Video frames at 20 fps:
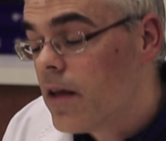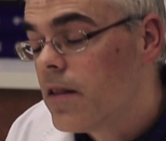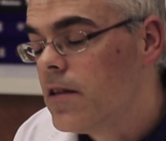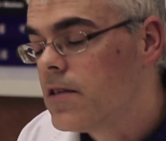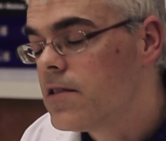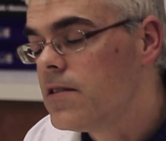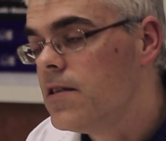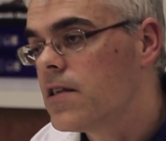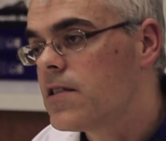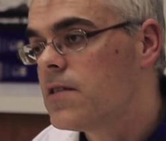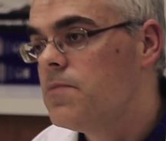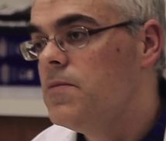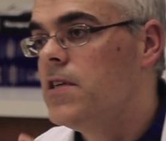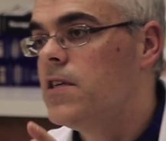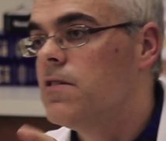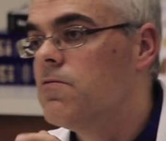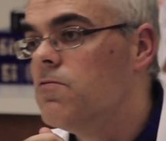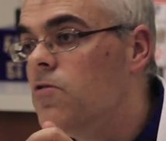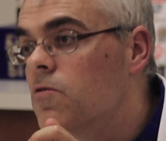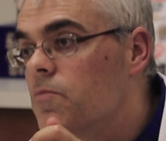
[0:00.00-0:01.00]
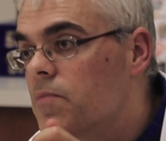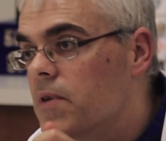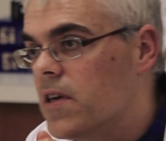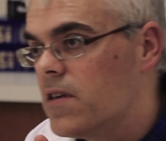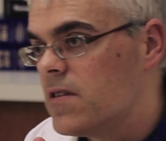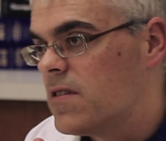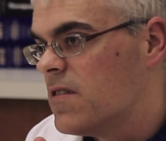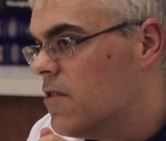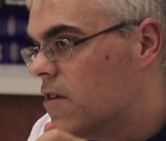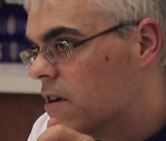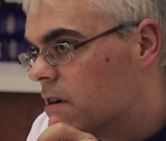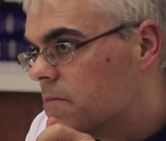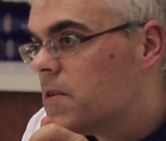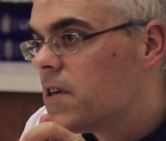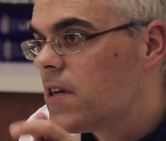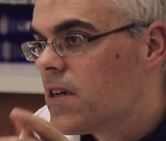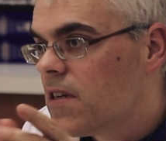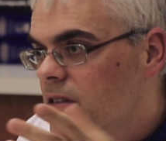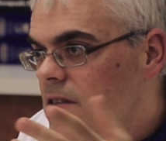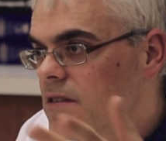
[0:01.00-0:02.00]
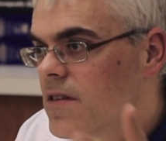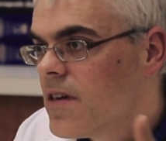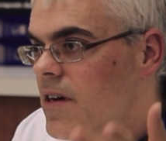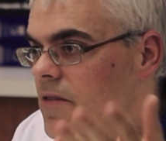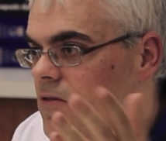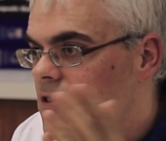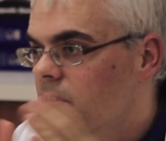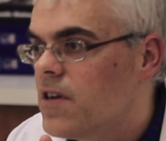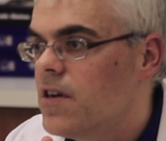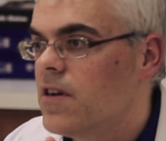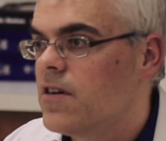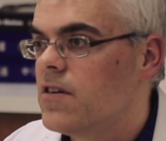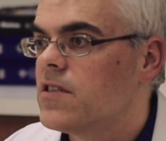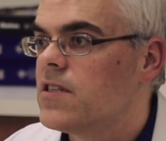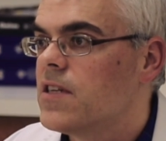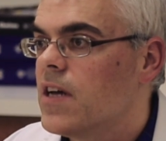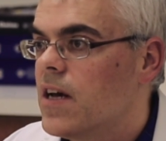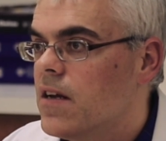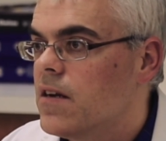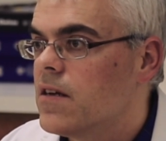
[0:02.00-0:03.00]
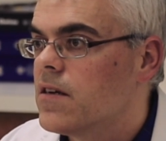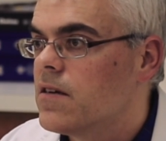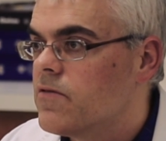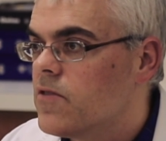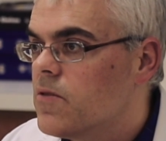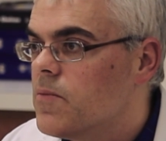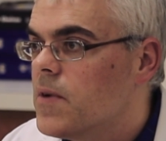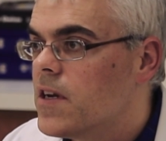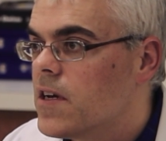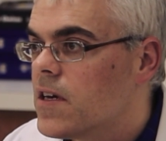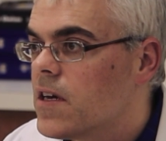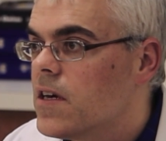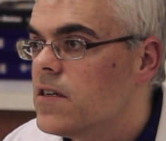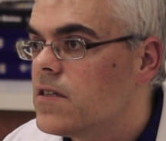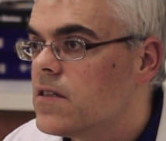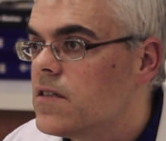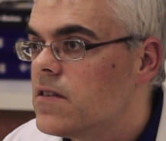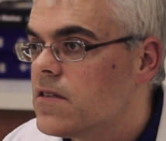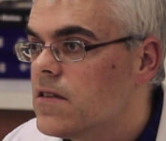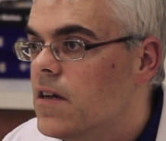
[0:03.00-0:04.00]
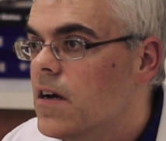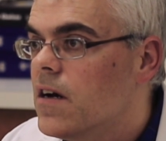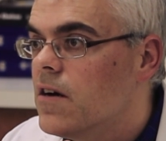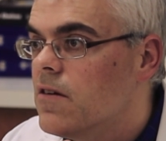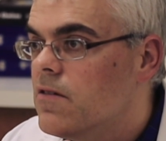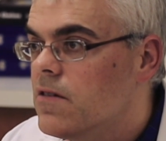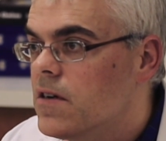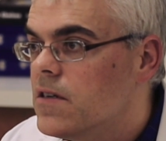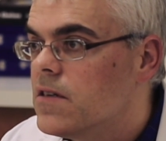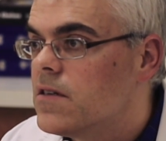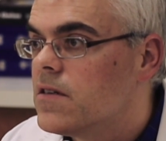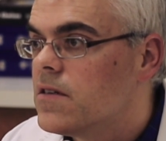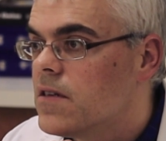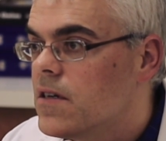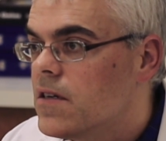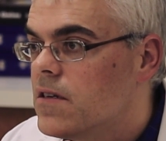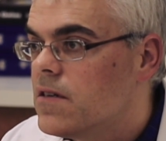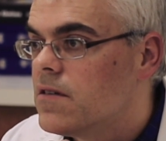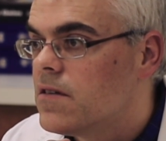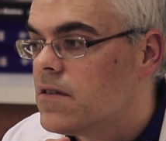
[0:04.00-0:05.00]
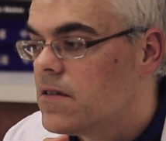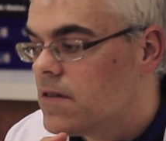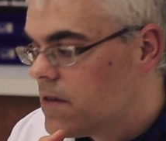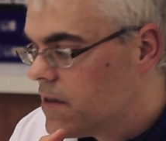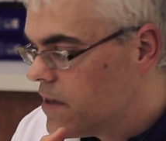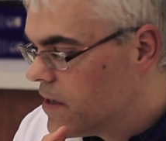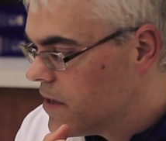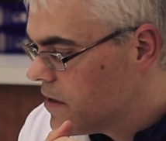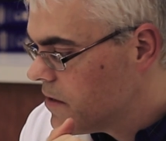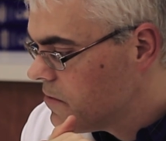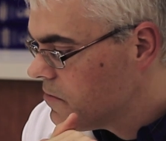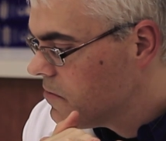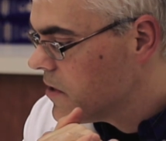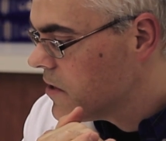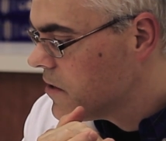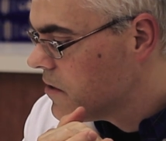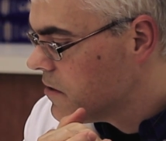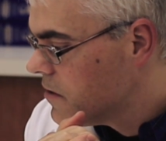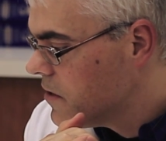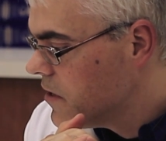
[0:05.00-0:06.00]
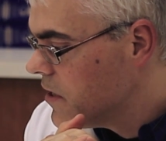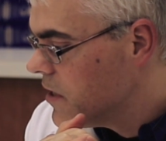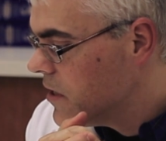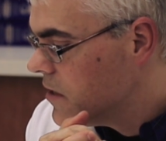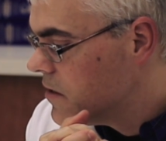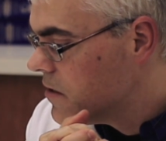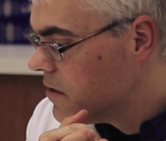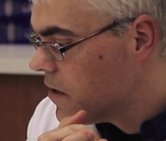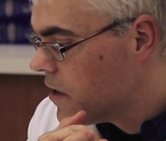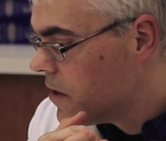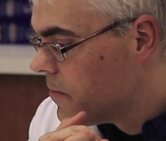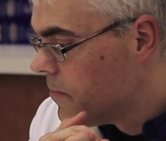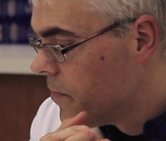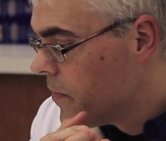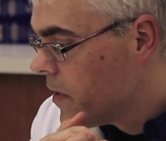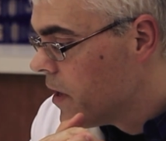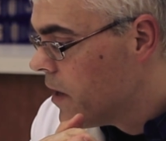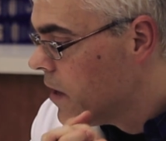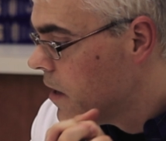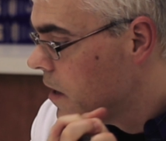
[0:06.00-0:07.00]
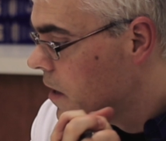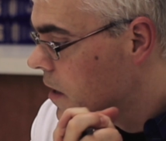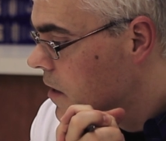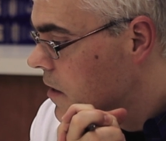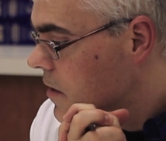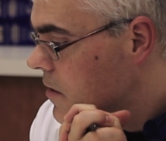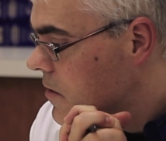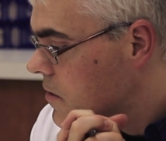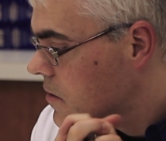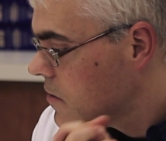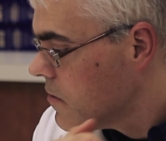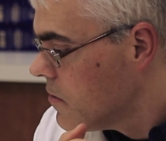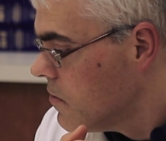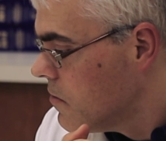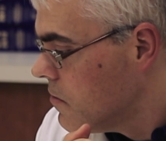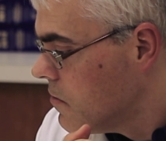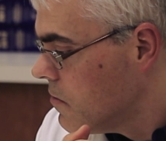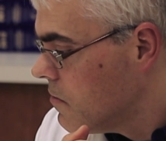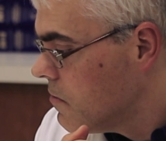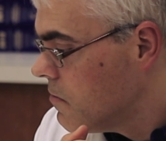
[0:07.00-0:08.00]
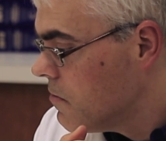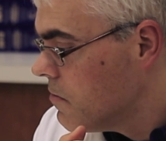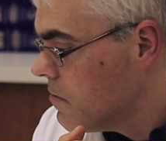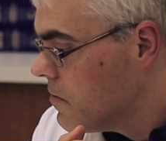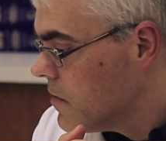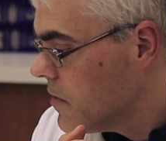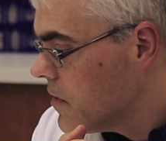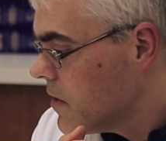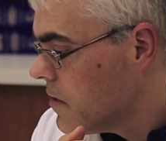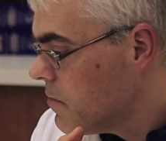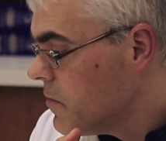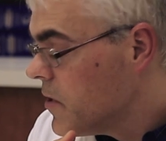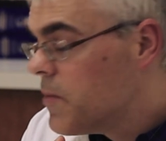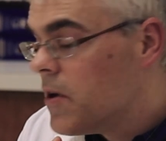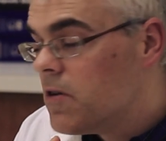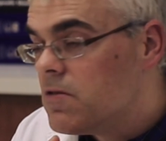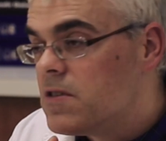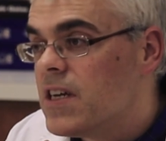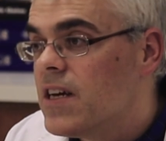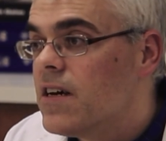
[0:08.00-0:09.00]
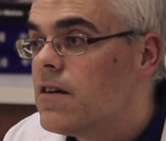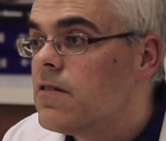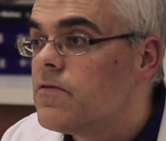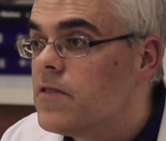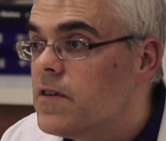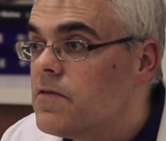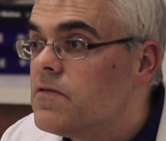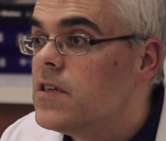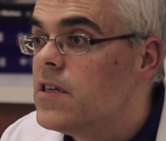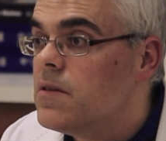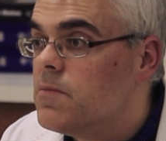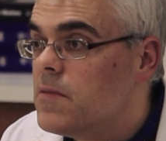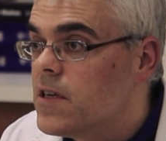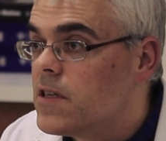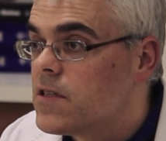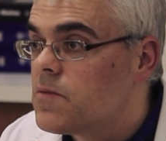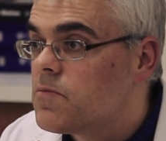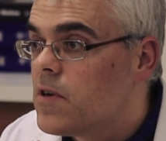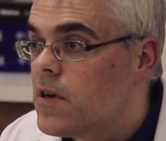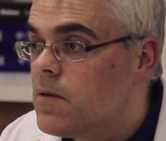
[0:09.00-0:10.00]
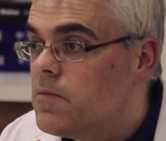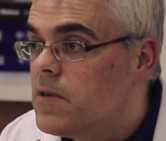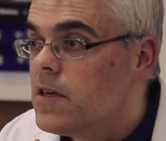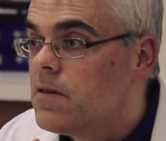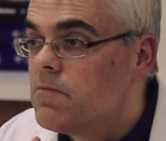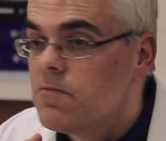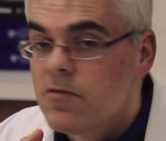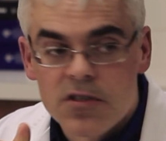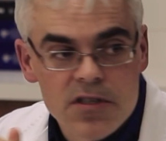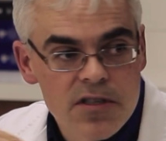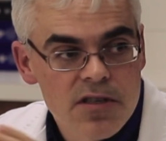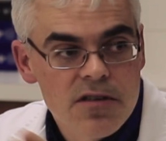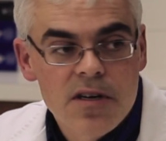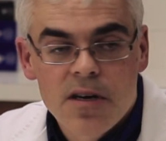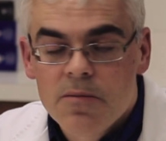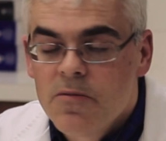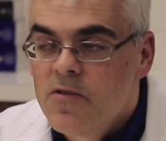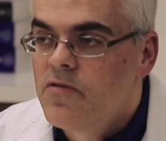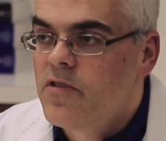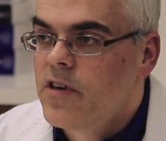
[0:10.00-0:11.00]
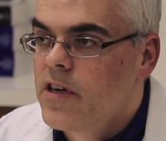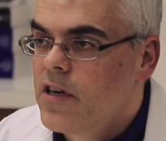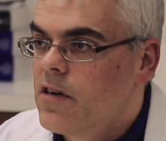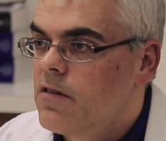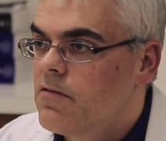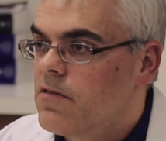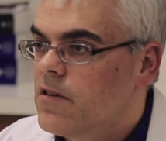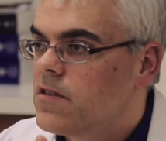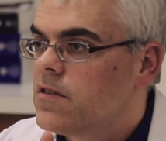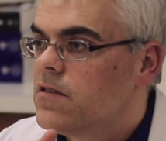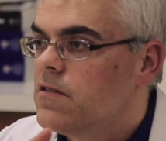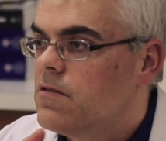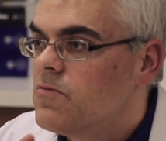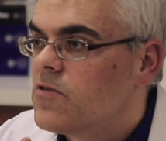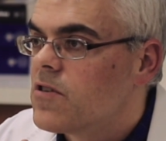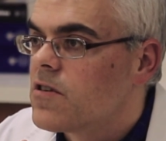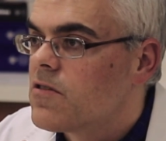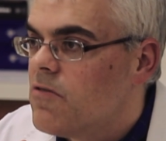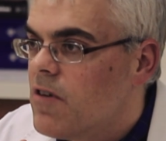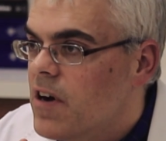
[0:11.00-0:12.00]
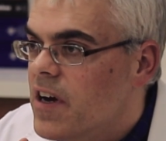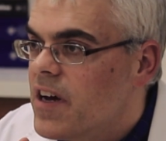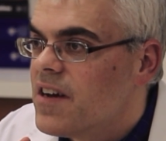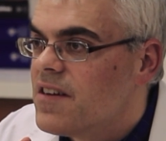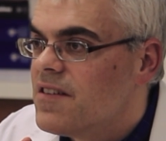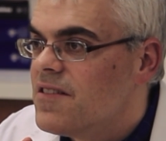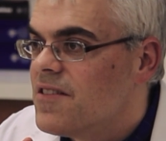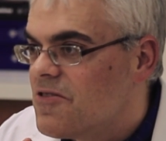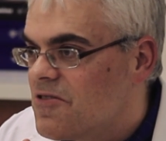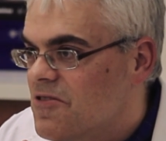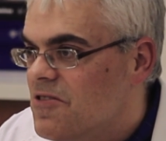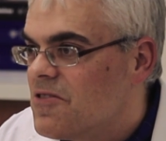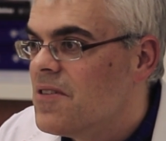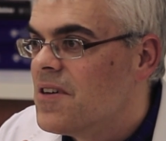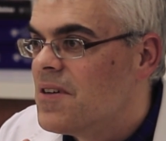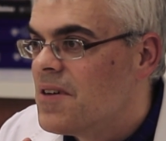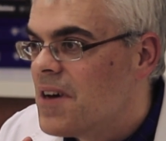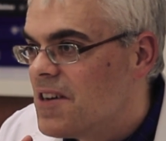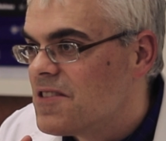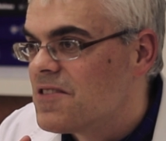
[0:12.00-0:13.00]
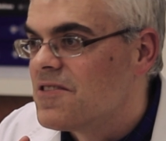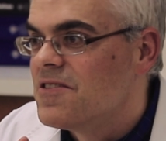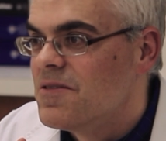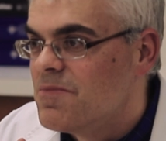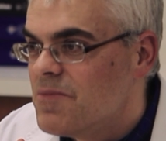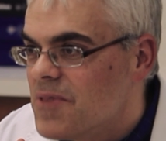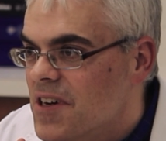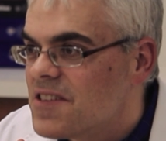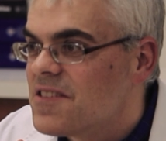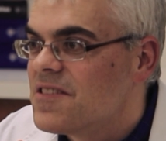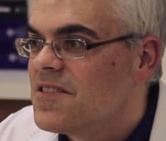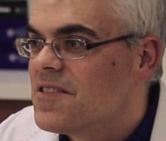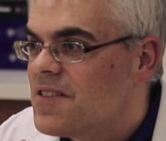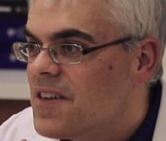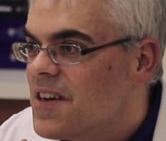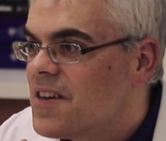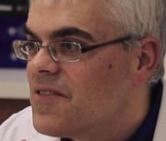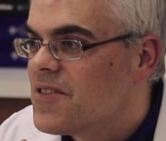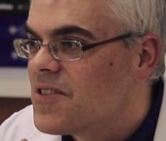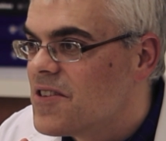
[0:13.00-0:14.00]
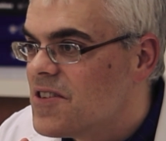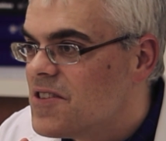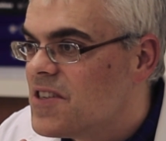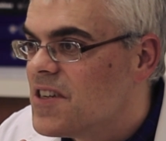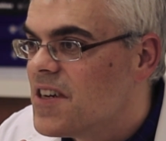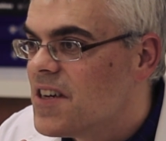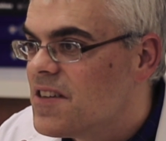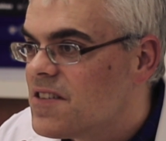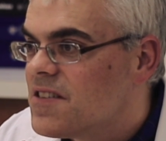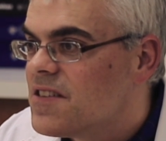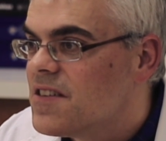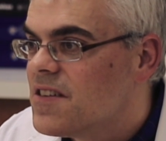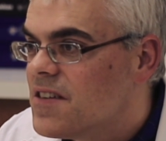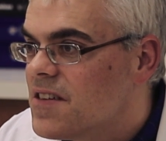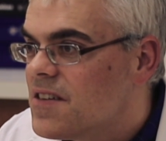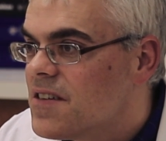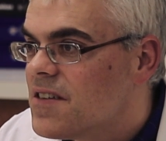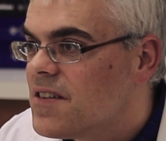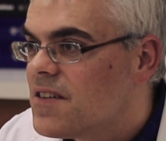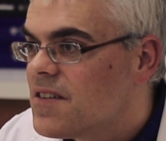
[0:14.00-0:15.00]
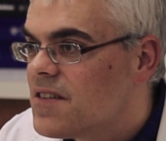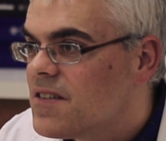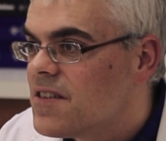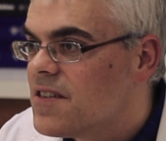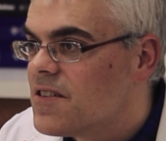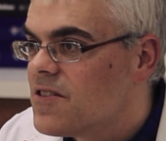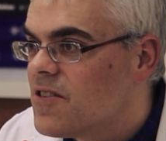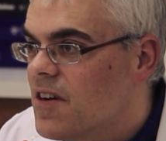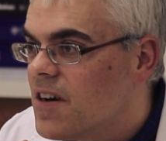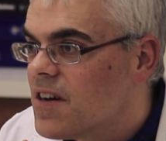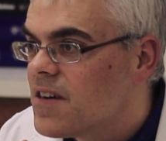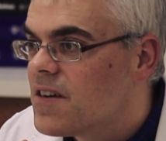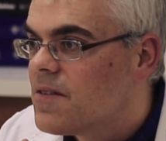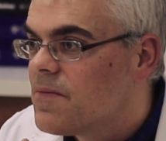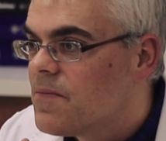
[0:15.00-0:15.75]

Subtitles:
This next meeting won't be as long because I have a good understanding of your medications now and what your needs are. So it'll be about 10 or 15 minutes probably. We'll still come over here where it's a little more quiet and out of the hustle and bustle and have a good chance to talk.